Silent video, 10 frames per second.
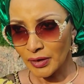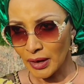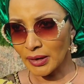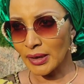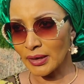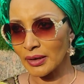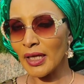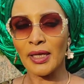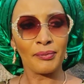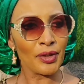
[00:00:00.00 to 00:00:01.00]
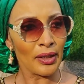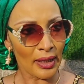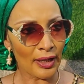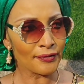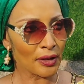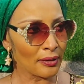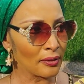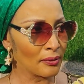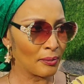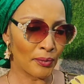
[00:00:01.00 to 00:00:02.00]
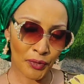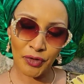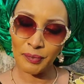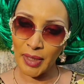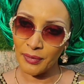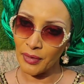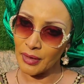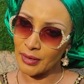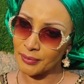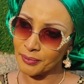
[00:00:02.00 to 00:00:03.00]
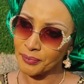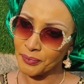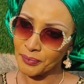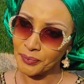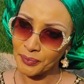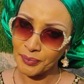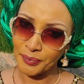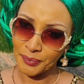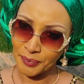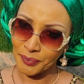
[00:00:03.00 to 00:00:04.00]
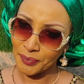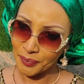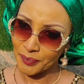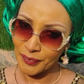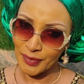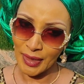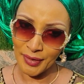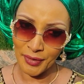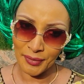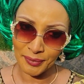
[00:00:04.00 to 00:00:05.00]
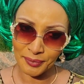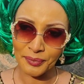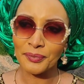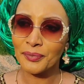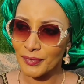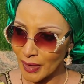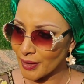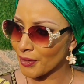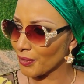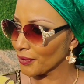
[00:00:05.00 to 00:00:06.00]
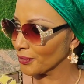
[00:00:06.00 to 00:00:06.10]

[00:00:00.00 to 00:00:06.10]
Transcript: it is named after this name. Thank you. Thank you. Thank you, ma'am. Thank you,